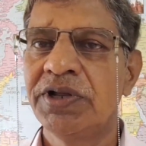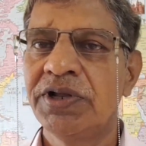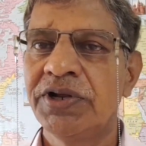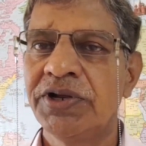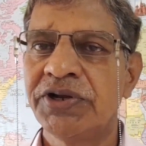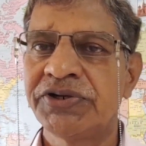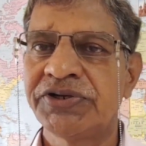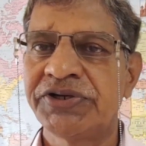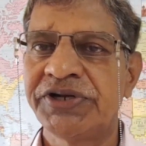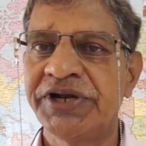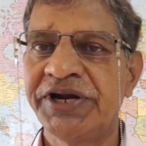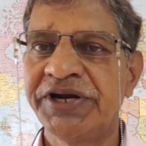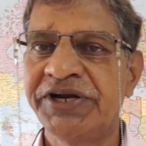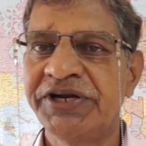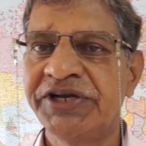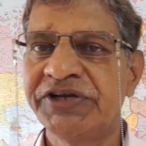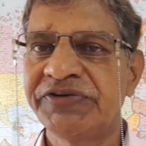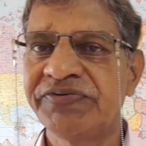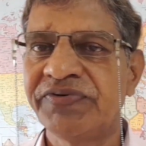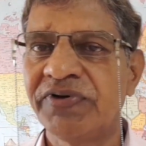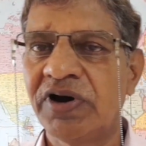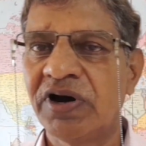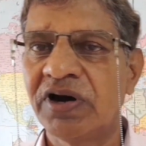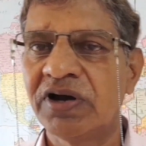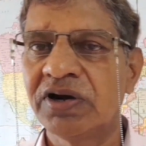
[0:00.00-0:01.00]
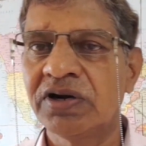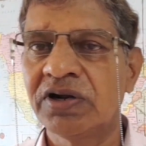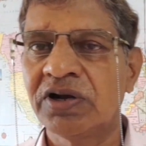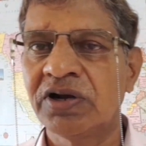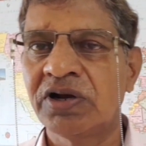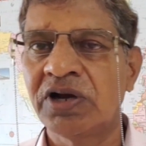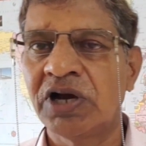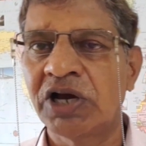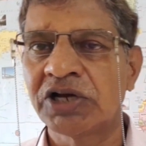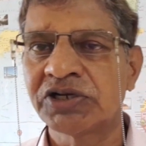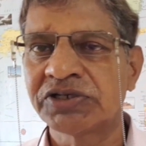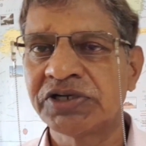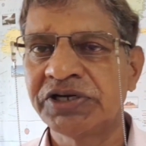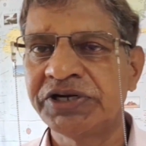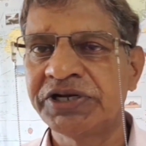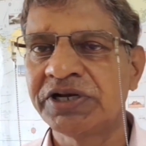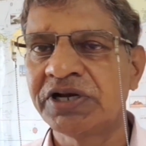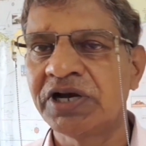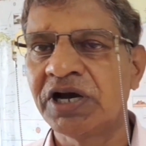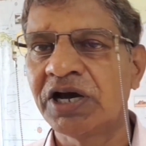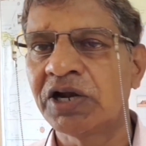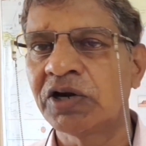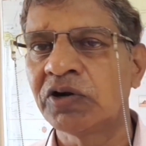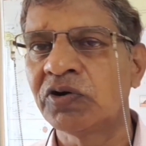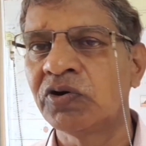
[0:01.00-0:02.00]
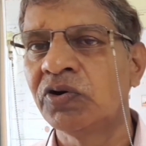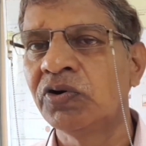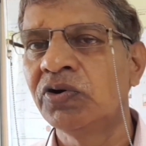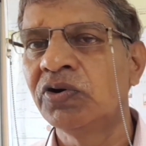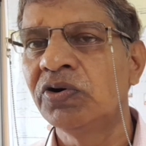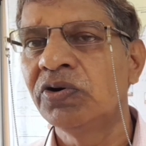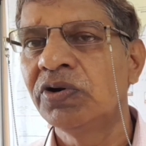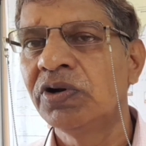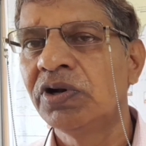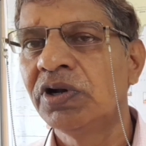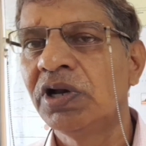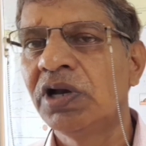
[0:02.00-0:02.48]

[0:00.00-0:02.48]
Shed is for costly cargo